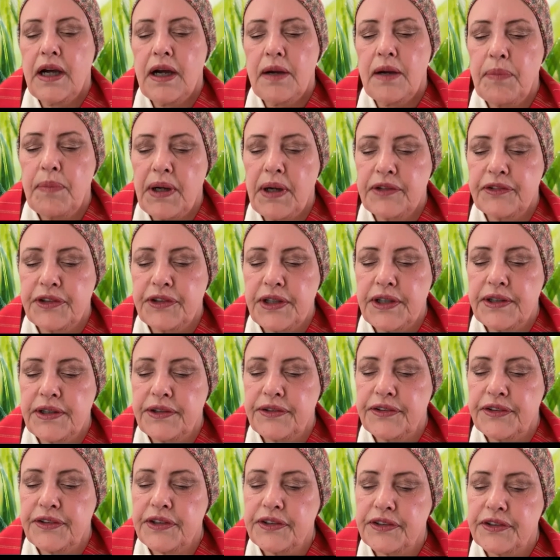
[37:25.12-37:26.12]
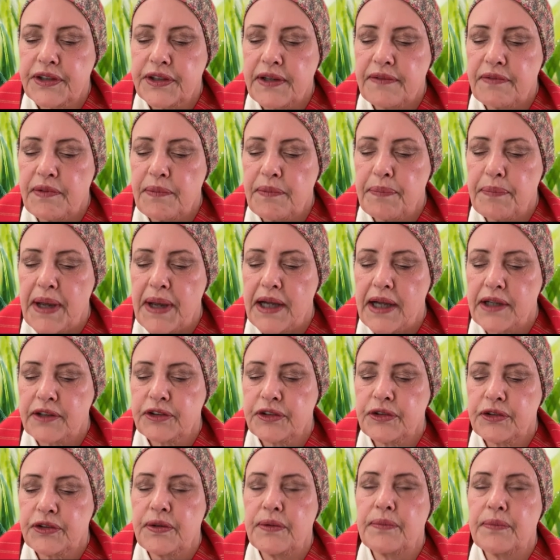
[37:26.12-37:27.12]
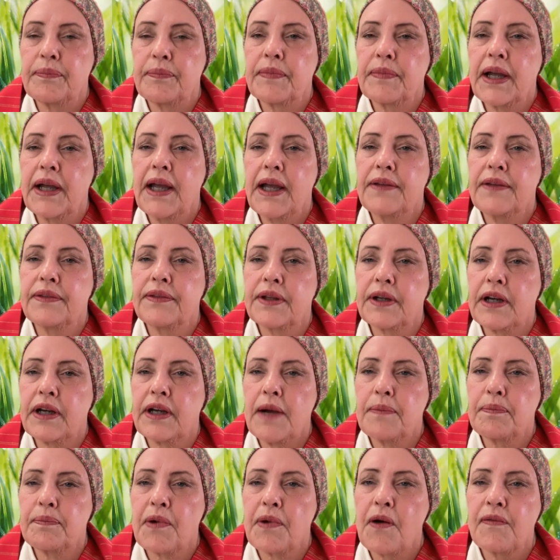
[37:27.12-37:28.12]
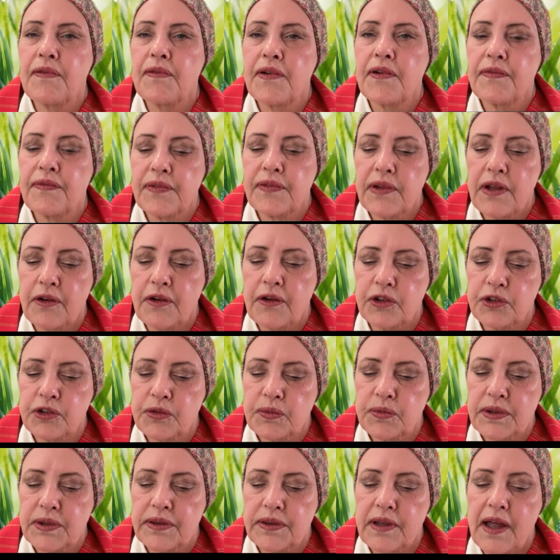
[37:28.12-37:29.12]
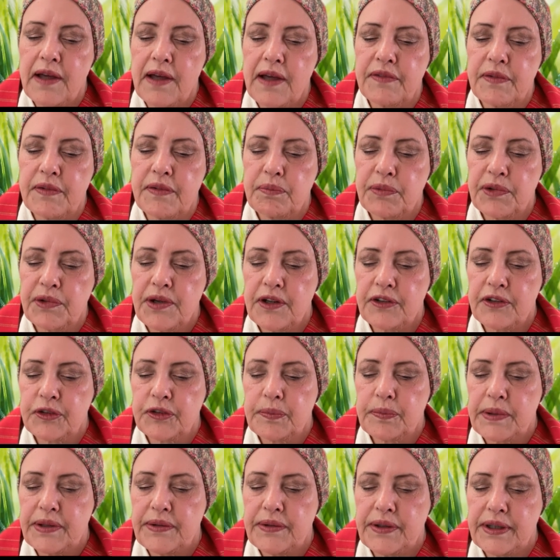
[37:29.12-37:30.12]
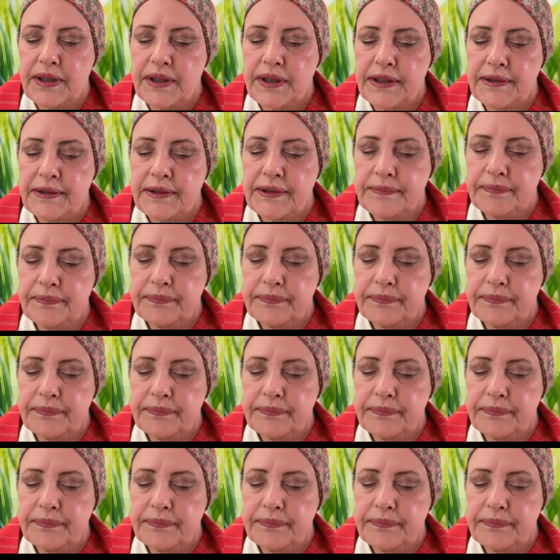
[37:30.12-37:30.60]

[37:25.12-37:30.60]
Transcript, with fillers: abundance is given back to them, and the cup overflows with love and prosperity.